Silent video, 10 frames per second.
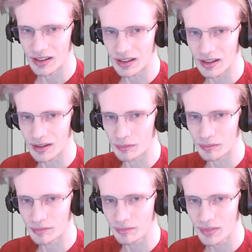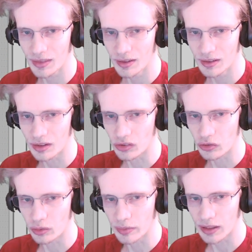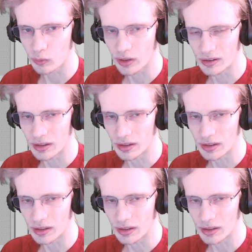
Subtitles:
Does YouTube pay well